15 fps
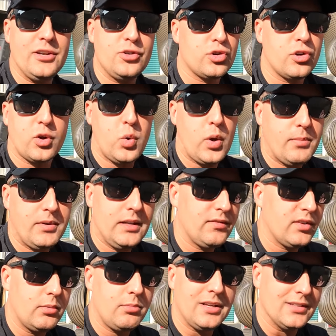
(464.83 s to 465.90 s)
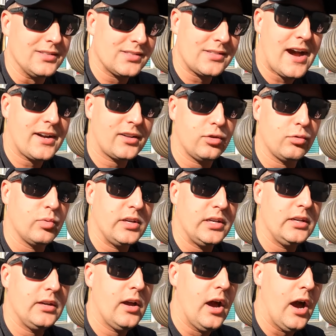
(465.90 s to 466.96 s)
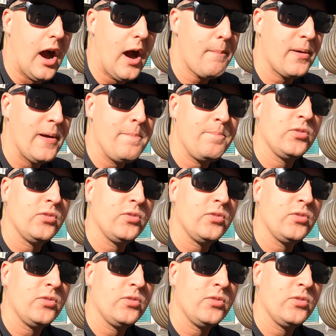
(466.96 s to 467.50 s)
Is your equipment even gonna be in stock to re-up?